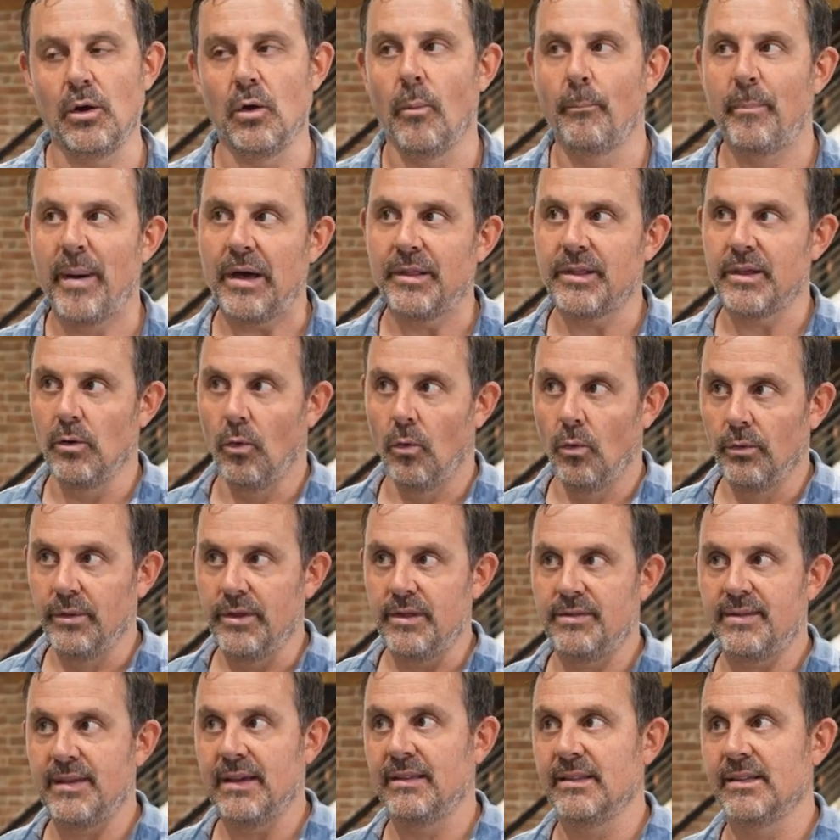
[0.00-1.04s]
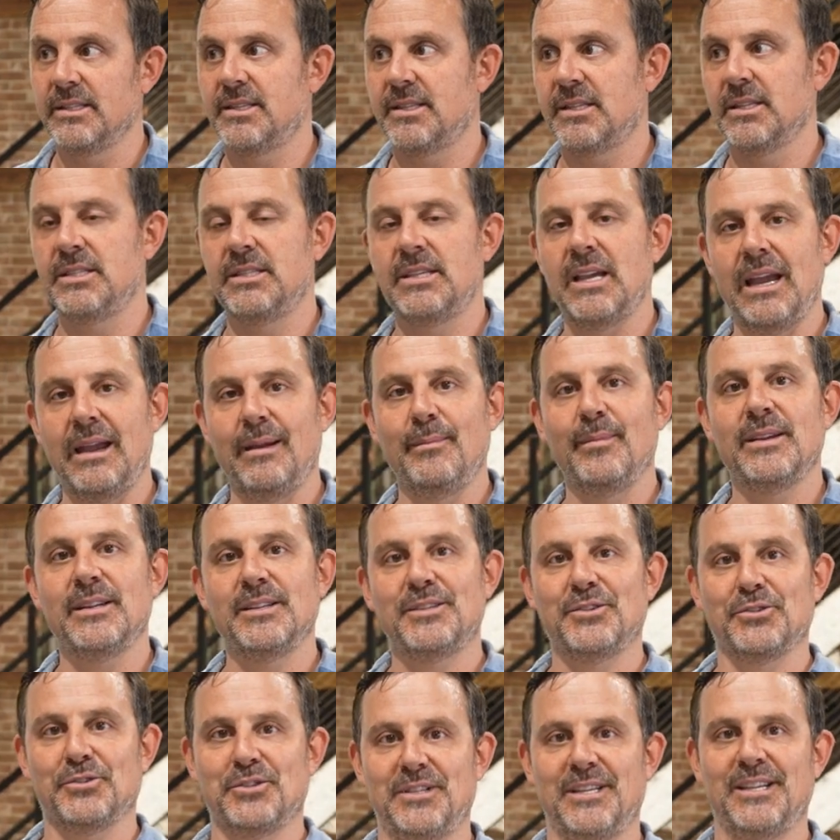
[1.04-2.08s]
About the only thing that's the same
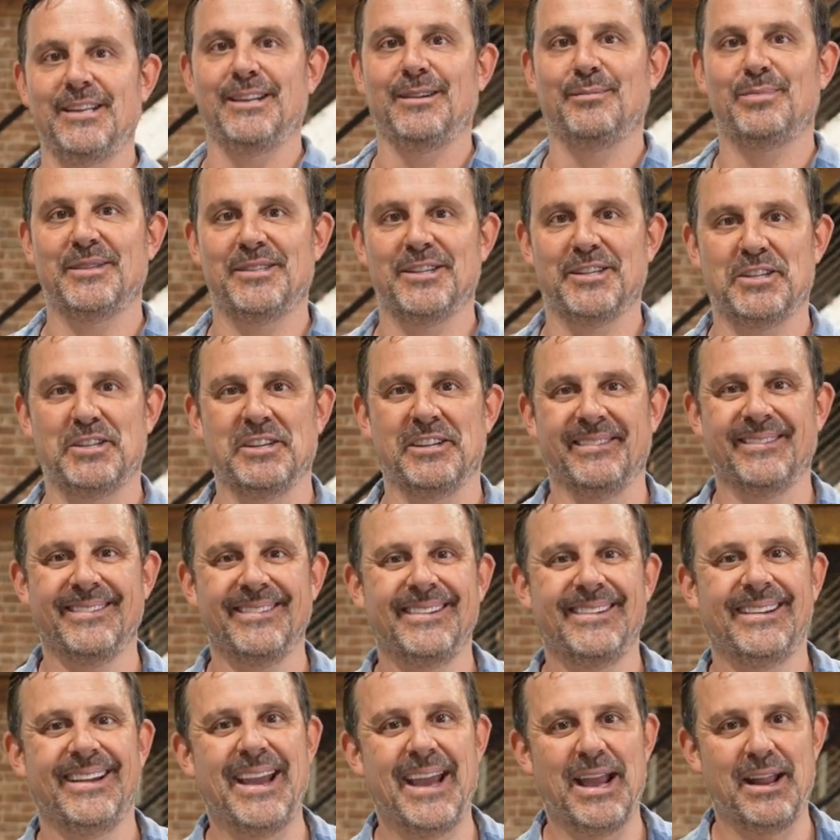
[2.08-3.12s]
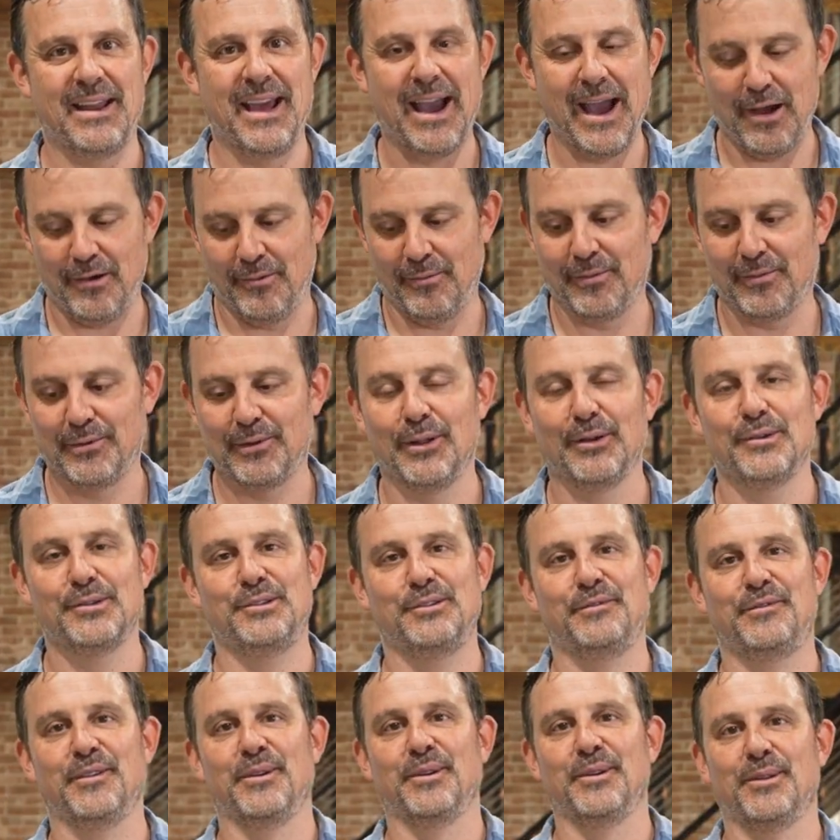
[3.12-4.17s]
is your seating position and how close
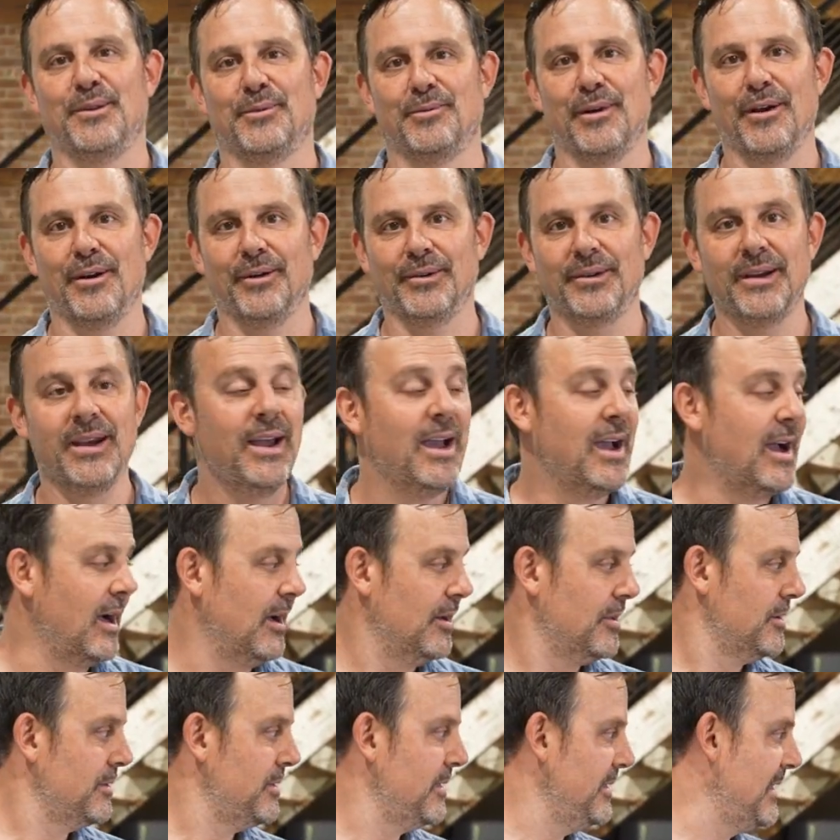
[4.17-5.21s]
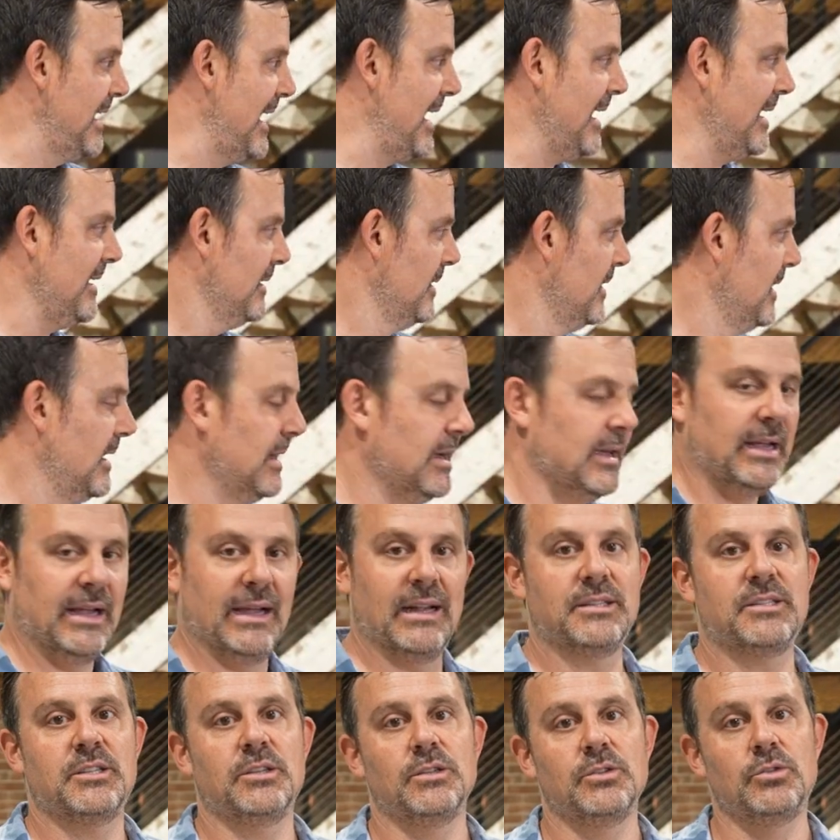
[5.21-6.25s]
you feel to the road. Other than that,
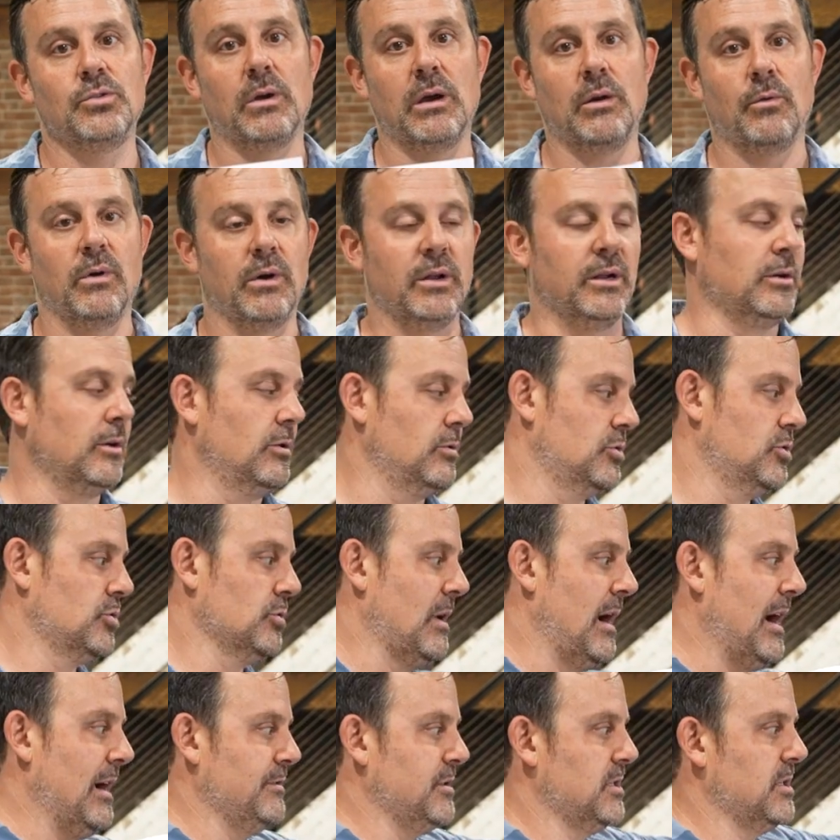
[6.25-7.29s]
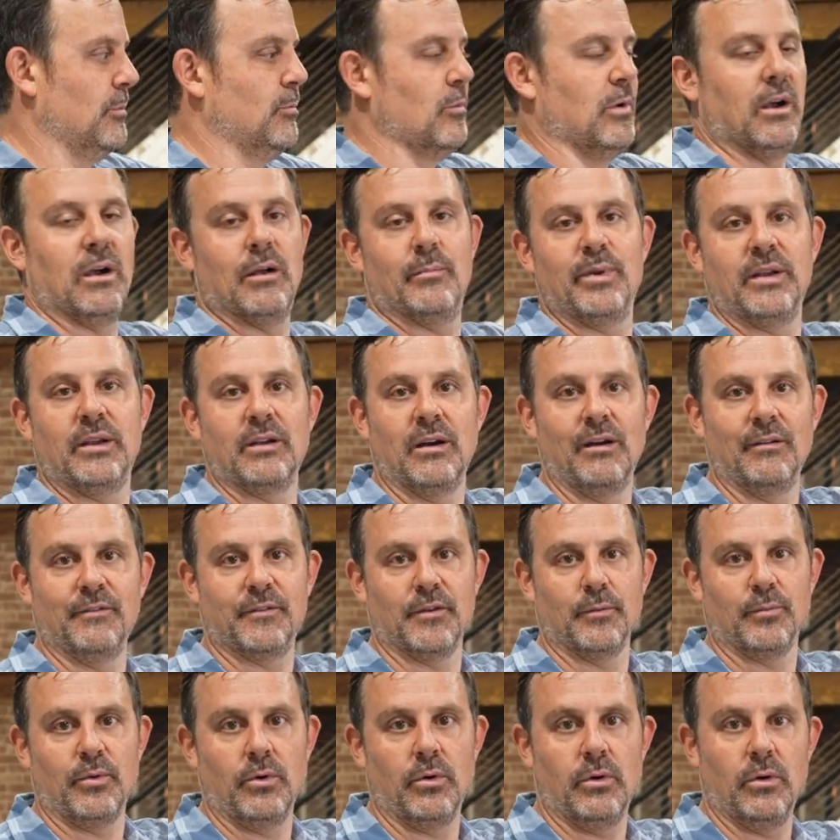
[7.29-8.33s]
it's do I want to go drive somewhere and be
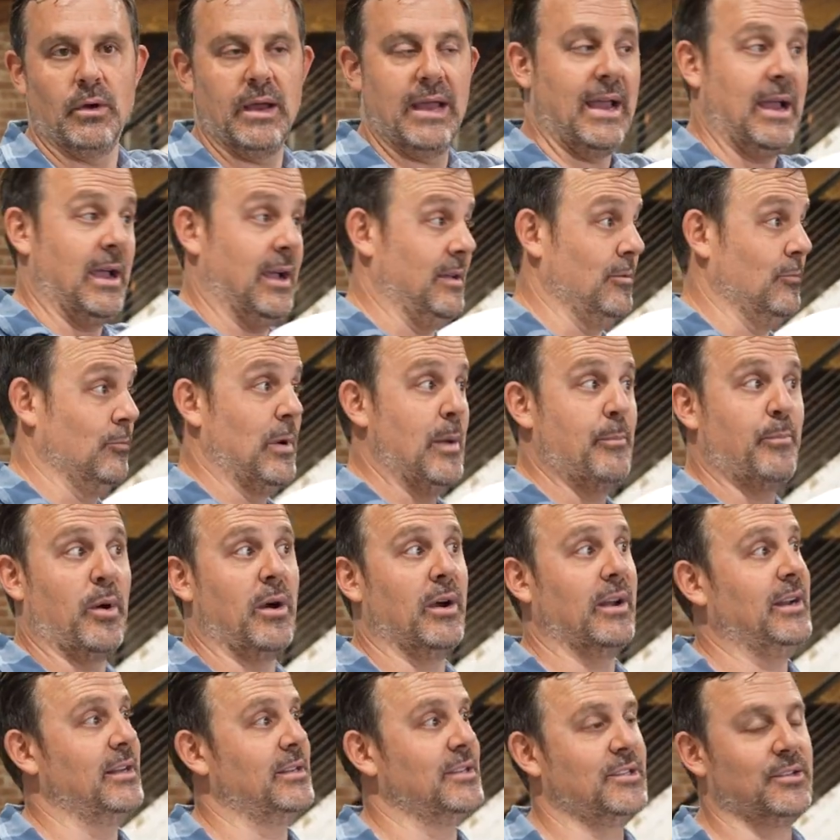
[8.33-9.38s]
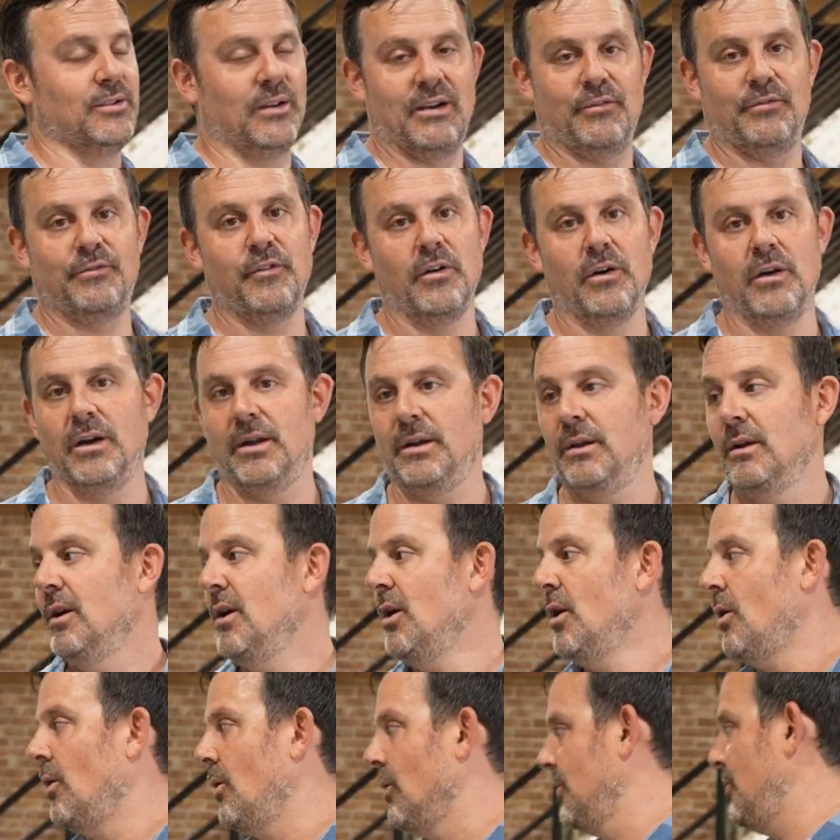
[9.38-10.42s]
comfortable and rip on it and still have fun,
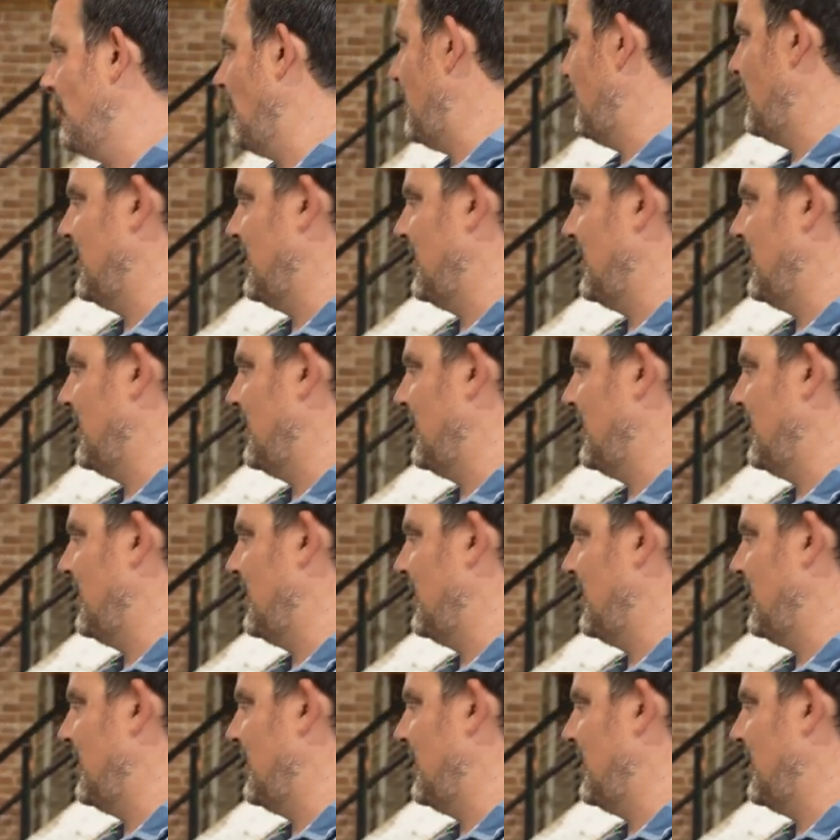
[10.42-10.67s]
or do I